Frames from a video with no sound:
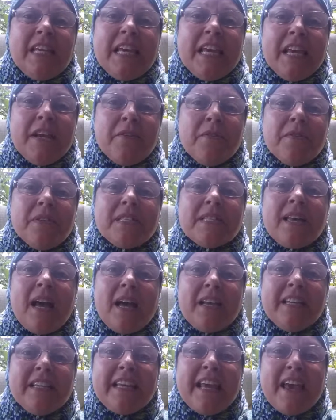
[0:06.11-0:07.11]
here in this
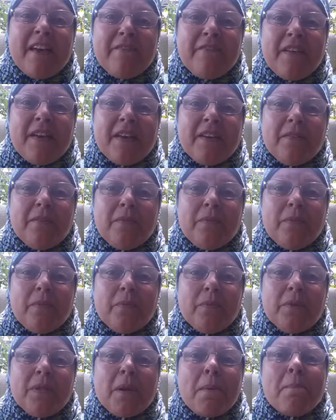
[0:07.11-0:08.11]
garden cafe
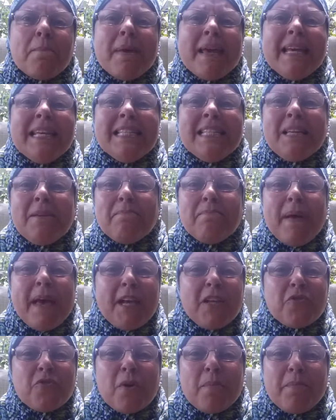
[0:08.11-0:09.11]
with an amazing
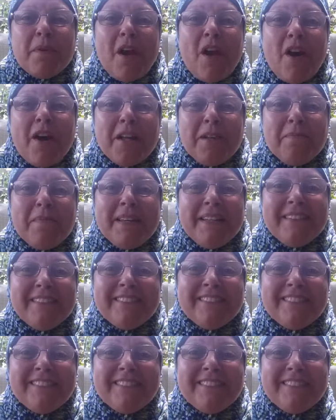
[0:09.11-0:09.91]
backdrop behind me.